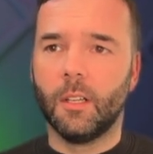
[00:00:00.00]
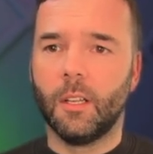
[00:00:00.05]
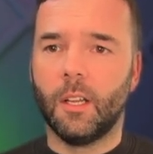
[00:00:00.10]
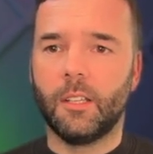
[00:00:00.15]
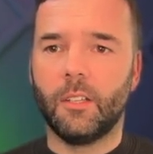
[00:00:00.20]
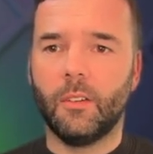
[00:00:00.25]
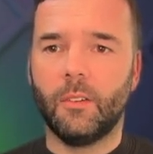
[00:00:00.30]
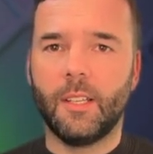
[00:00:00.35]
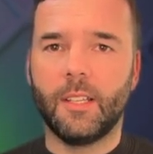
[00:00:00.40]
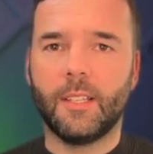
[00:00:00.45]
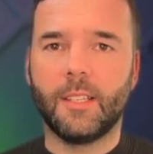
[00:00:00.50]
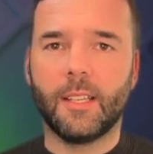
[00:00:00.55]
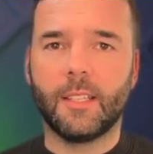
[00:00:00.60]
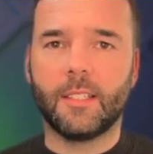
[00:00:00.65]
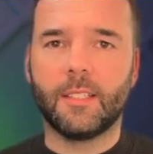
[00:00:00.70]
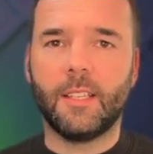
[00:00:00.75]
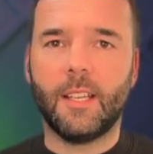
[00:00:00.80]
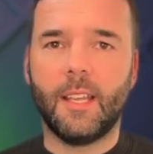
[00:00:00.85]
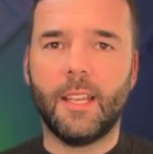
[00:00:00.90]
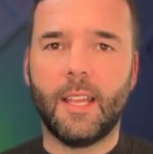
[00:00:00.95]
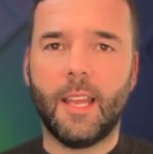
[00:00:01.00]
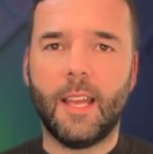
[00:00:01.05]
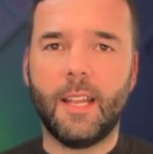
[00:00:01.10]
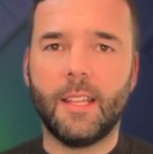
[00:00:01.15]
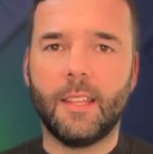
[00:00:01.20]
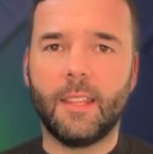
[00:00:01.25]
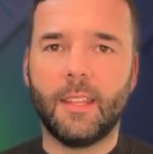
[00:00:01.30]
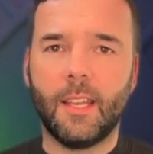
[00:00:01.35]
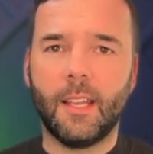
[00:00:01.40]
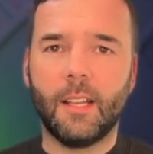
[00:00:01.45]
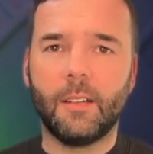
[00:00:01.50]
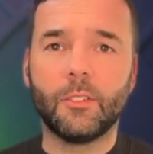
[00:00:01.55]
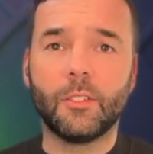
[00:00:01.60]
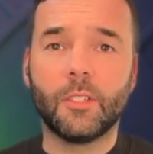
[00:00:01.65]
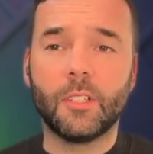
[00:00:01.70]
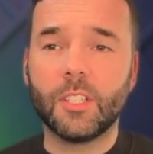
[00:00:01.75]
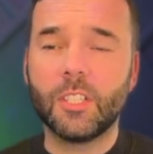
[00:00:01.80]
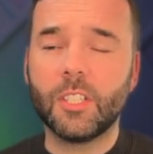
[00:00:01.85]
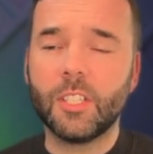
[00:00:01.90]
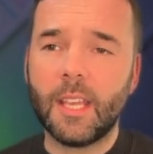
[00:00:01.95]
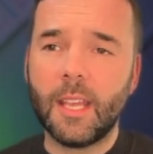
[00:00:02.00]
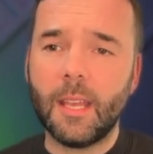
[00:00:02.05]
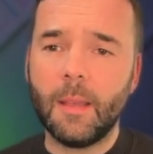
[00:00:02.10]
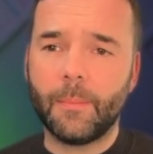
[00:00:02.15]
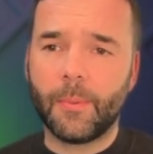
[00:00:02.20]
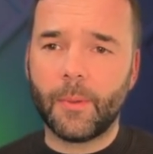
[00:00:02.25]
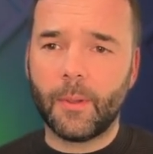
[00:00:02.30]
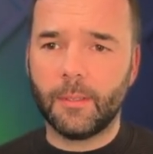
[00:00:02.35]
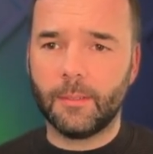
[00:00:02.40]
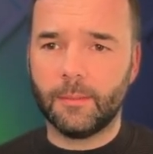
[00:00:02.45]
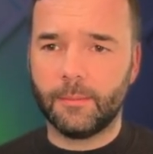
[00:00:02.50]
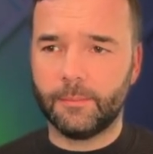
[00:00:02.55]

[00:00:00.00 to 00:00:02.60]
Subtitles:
I don't need to say anything. I'm just going to skip.